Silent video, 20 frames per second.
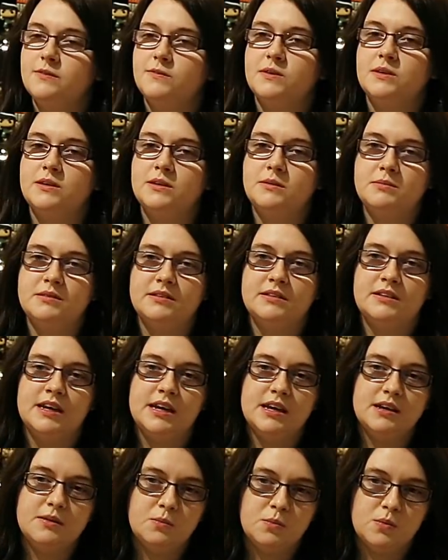volumes in
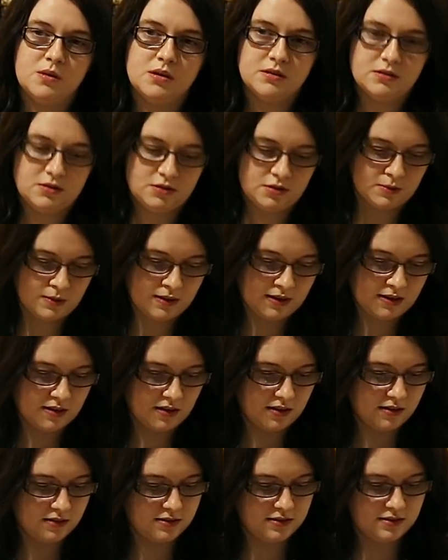here. What do we
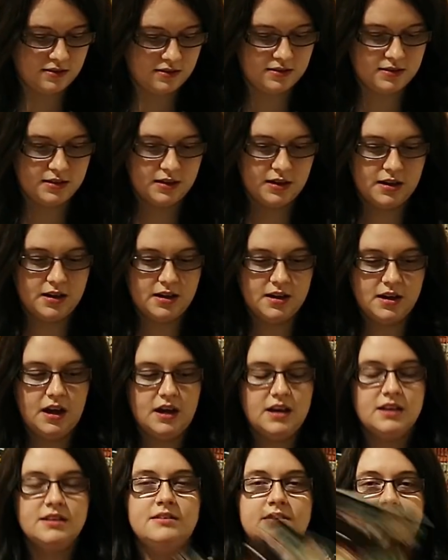got?
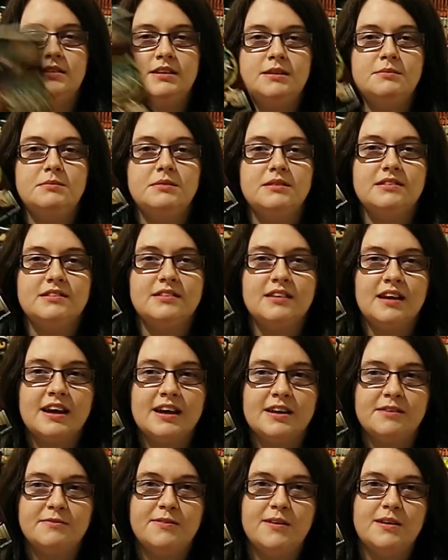Demon
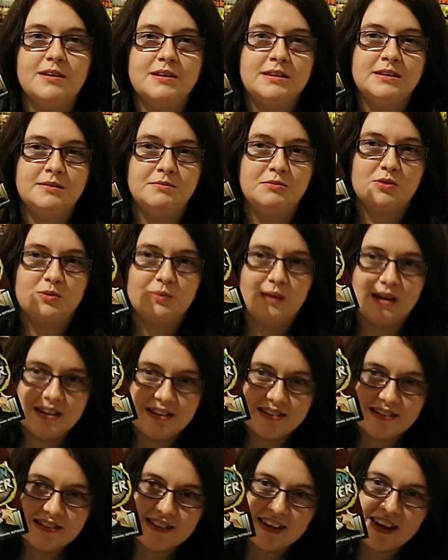Slayer Volume
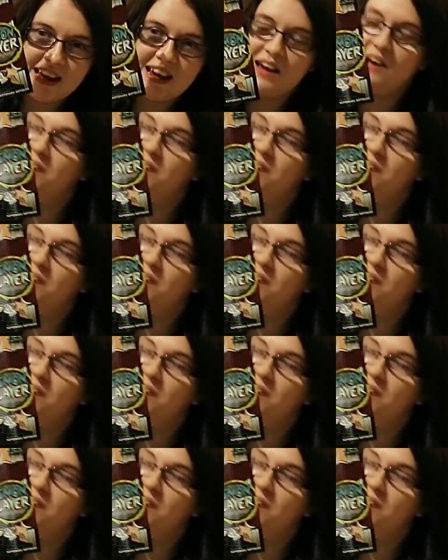20.